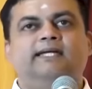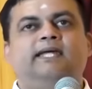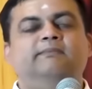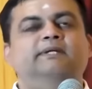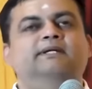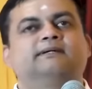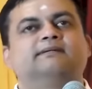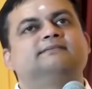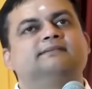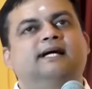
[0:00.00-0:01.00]
came here
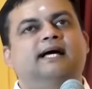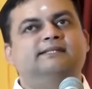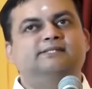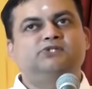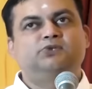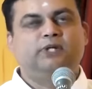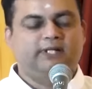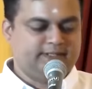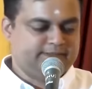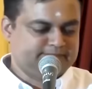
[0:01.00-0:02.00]
as a
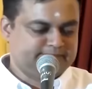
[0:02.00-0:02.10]
student.